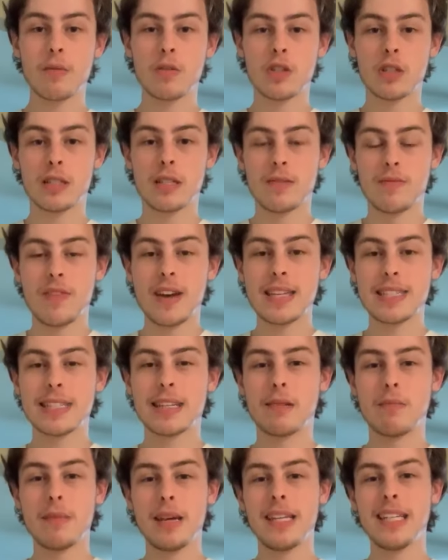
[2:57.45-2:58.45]
which is
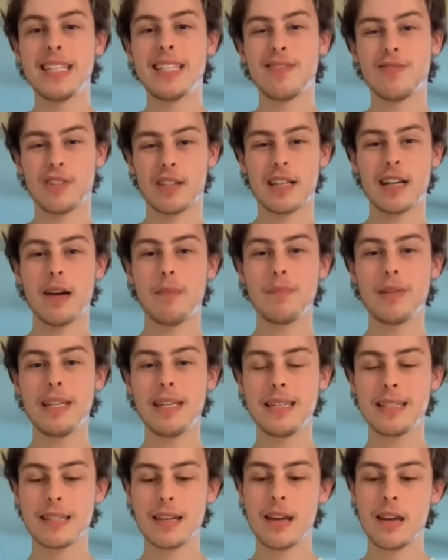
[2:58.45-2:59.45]
investing in many different
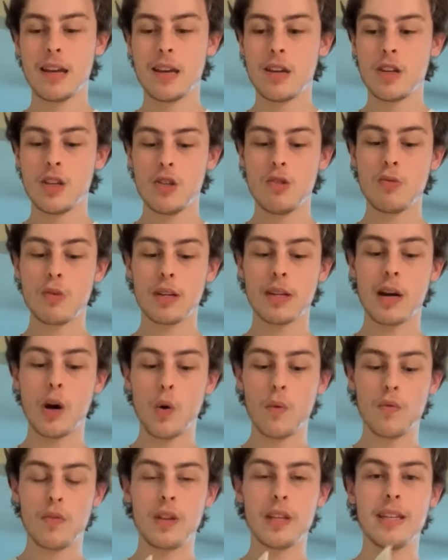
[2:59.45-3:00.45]
companies, you can
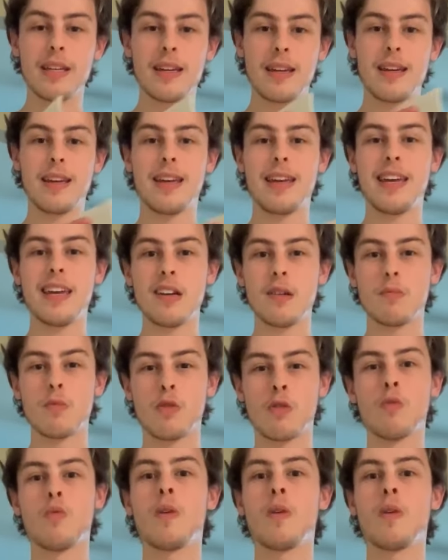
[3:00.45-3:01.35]
hopefully hit more